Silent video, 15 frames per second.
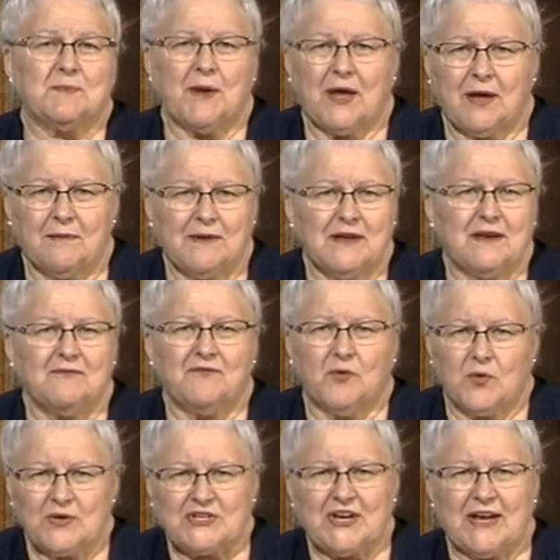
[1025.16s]
becoming
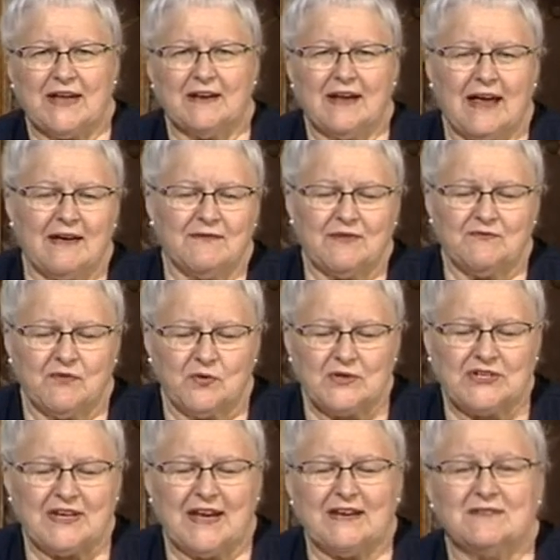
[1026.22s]
four chan having four
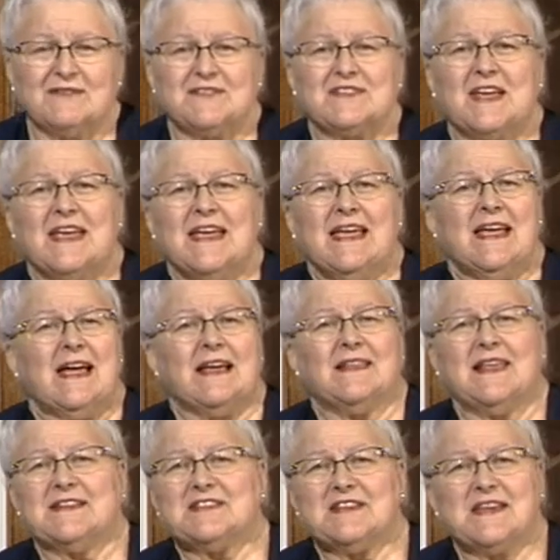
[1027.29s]
channels, and
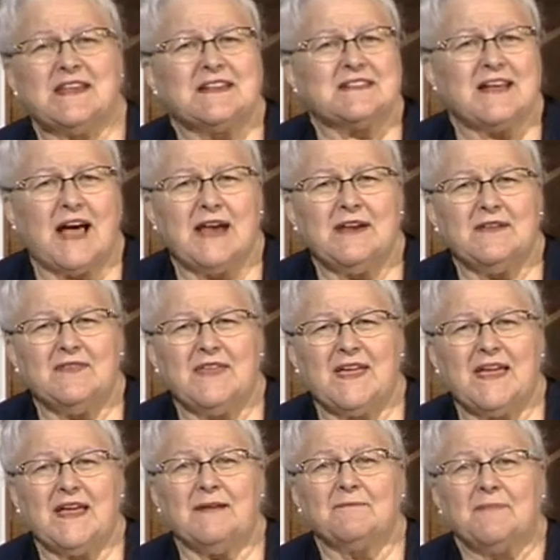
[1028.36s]
that's an exciting
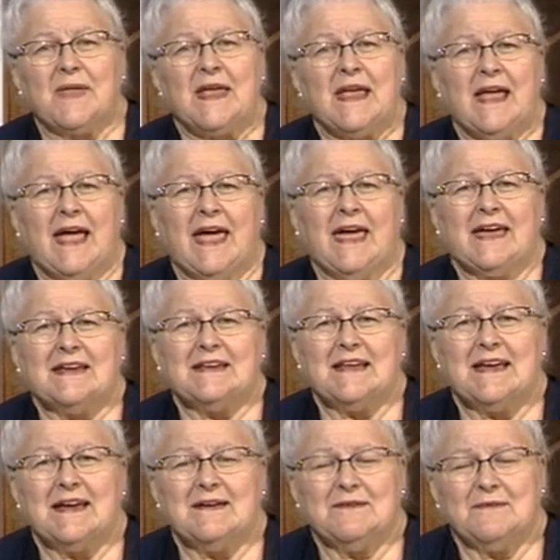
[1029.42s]
thing. And
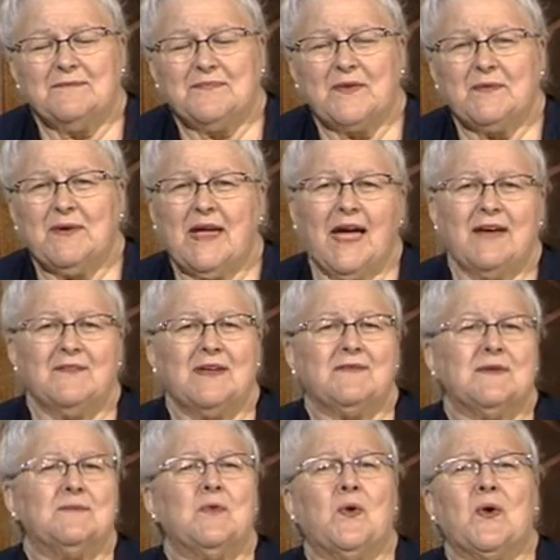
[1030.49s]
uh, we have
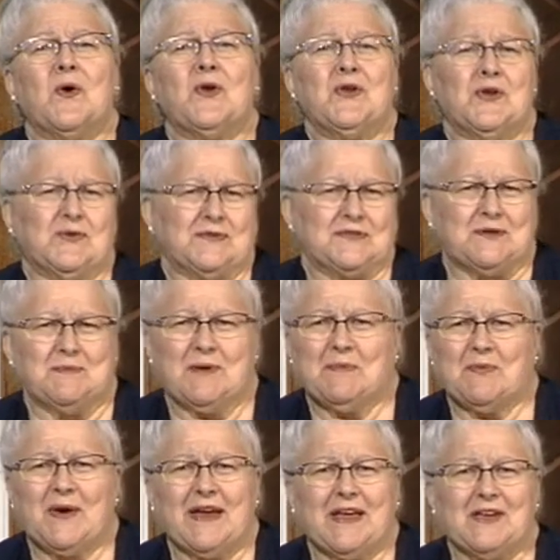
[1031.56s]
even more news to be
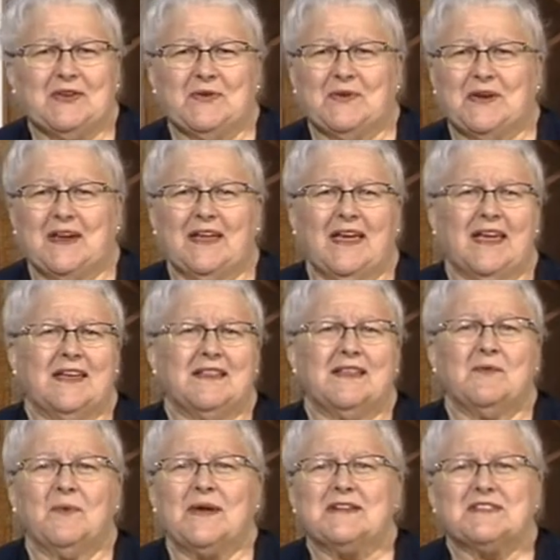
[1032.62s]
bringing you in the, in the
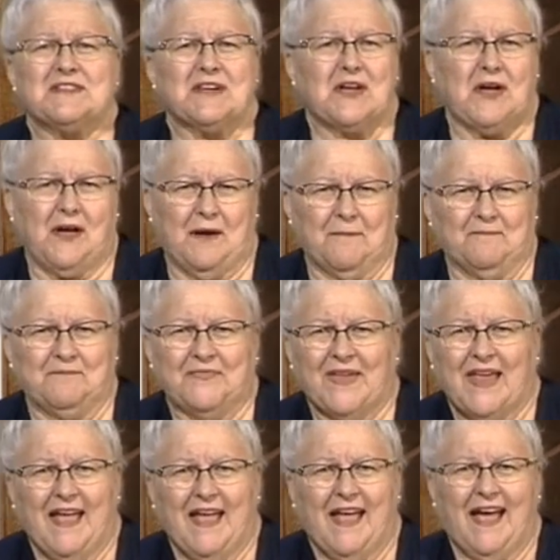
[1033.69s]
weeks to come.
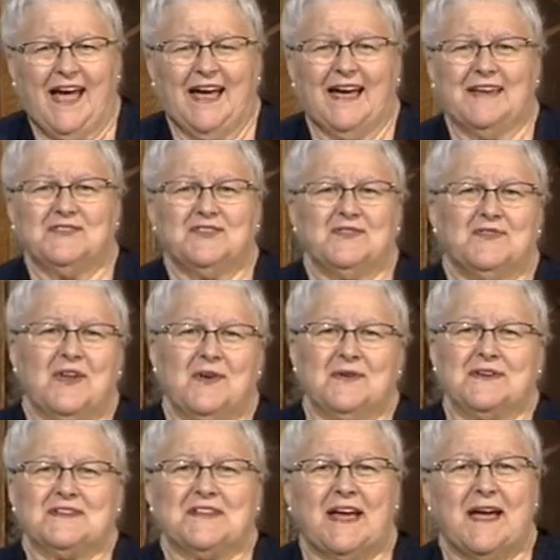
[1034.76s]
Uh, as you
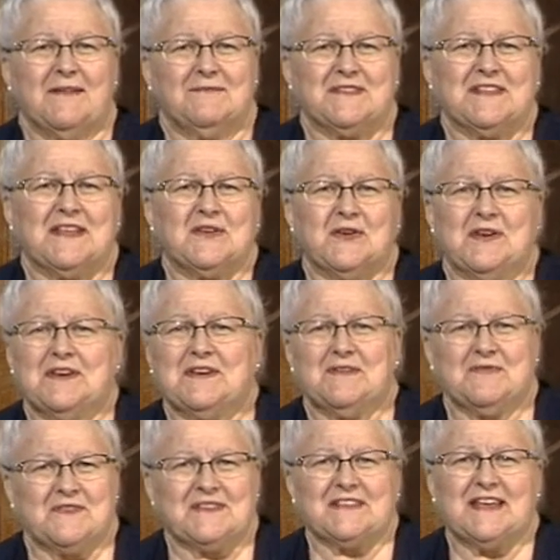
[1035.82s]
notice, I'm sitting on a
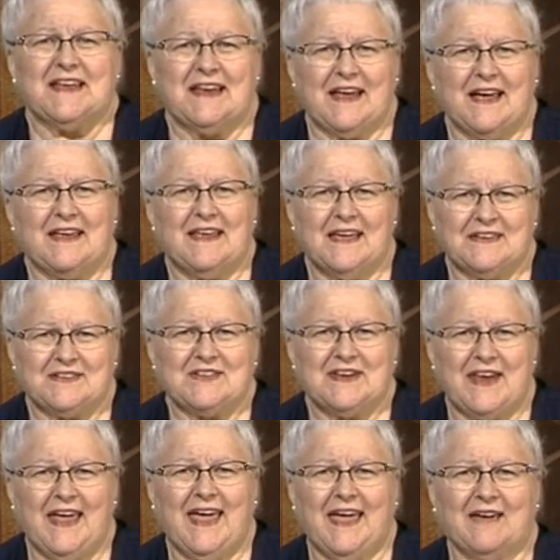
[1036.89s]
different set uh, yet
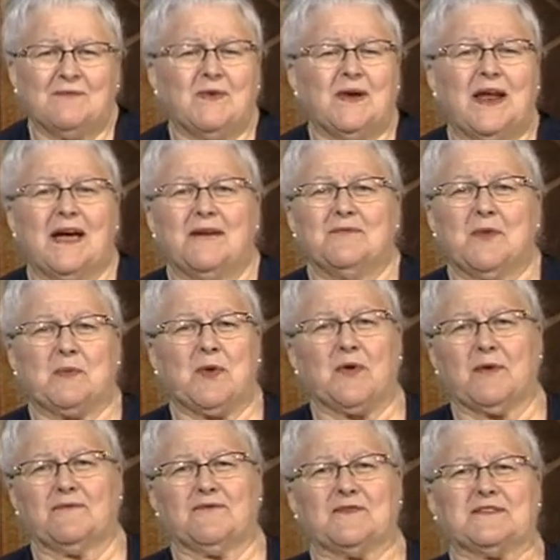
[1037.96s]
today. And when I, the
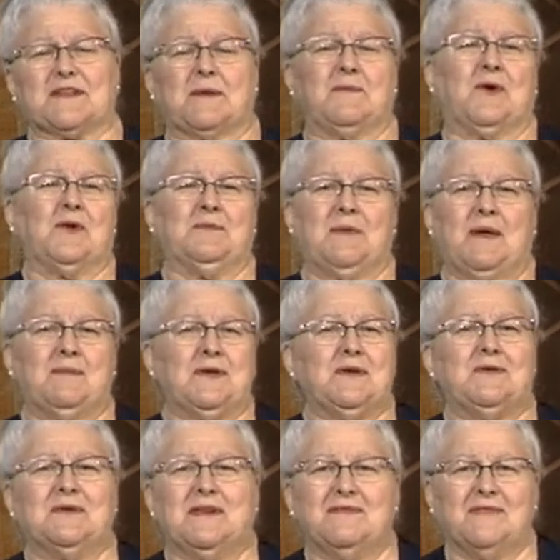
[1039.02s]
program first come on, maybe you
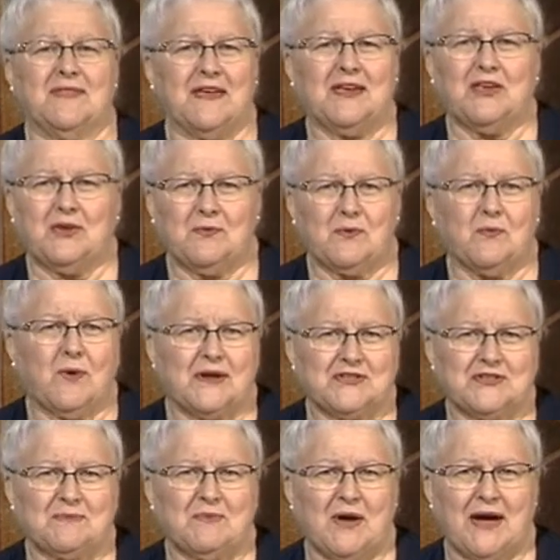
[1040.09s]
didn't think you were
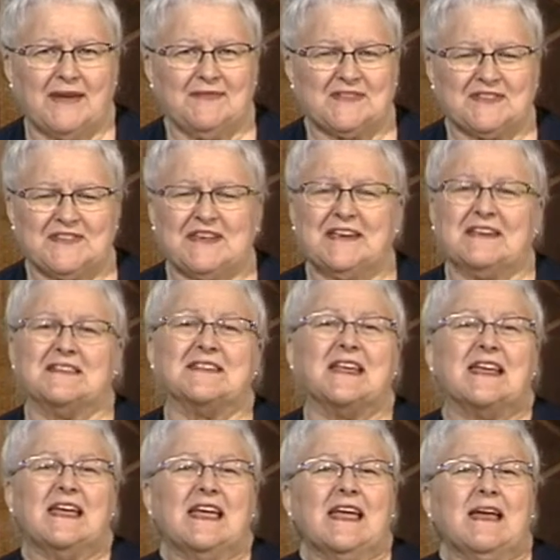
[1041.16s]
watching behind the scenes,
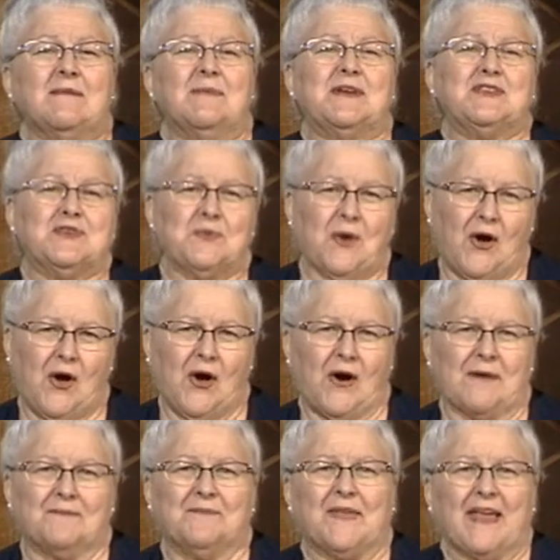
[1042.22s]
but you
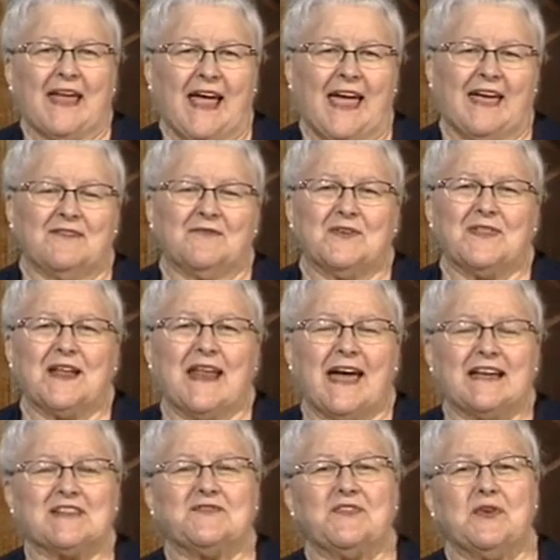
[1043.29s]
are. And for the
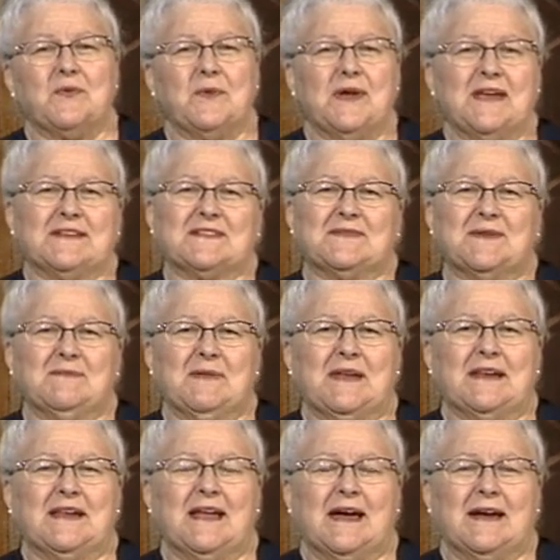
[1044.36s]
last few weeks, we've
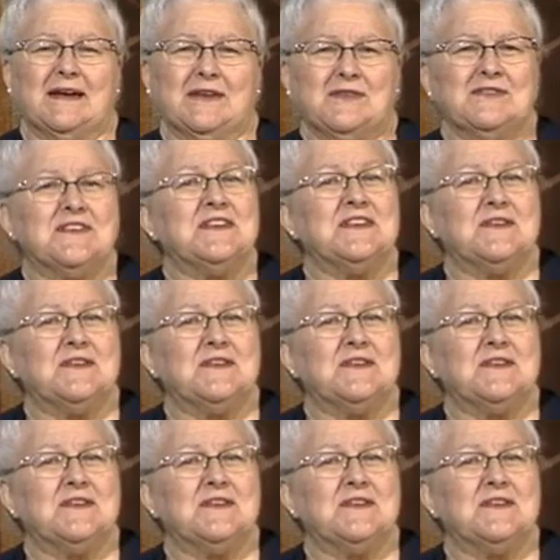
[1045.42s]
been uh, using